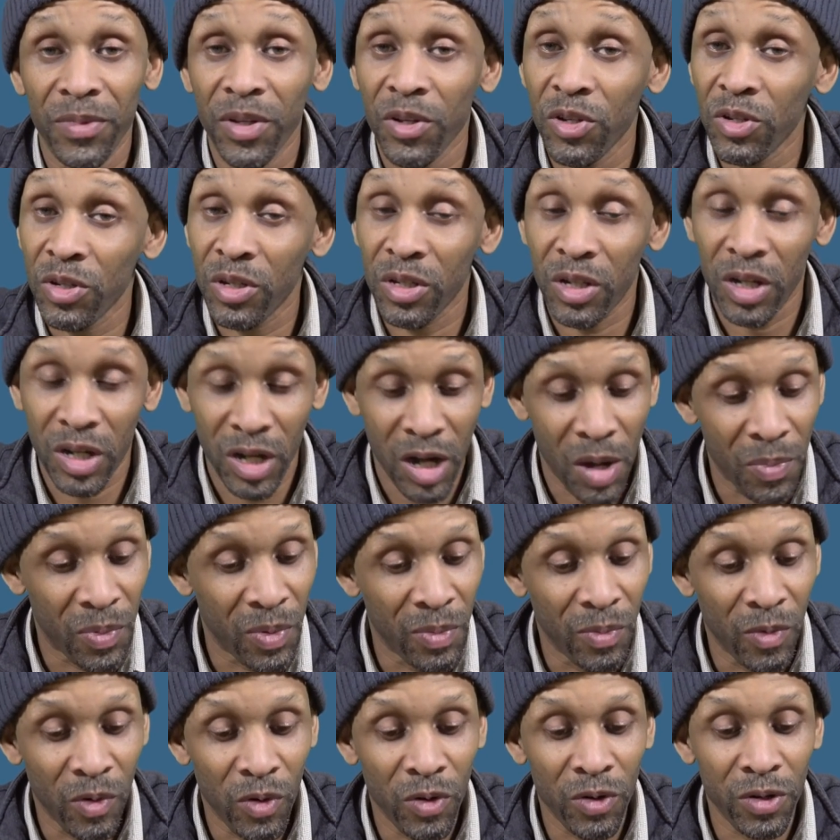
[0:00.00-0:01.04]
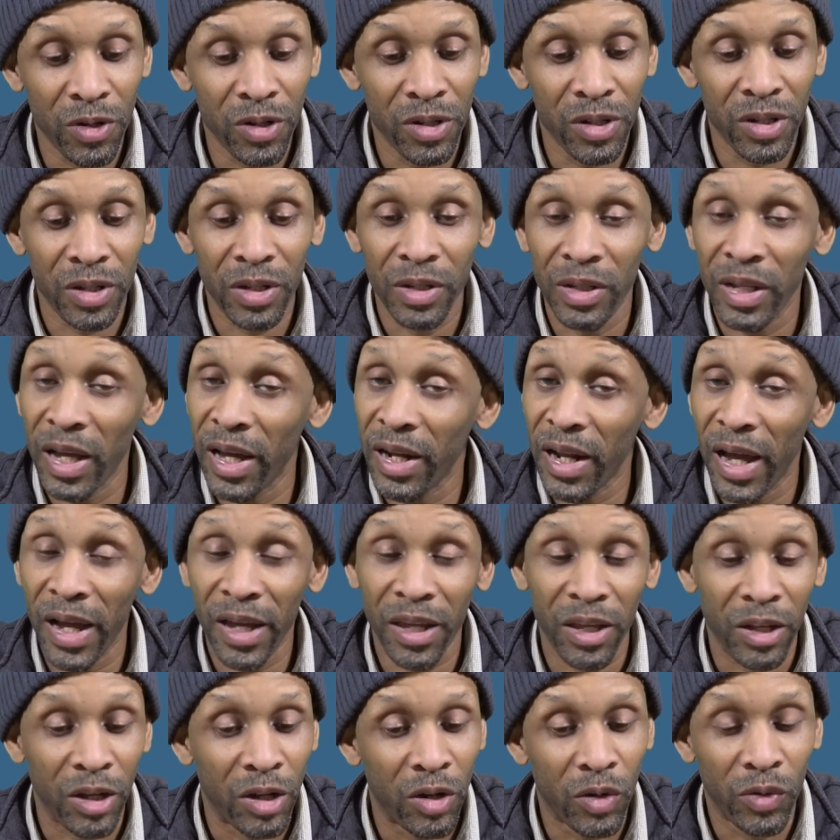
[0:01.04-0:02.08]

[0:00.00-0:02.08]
There's a couple more that I can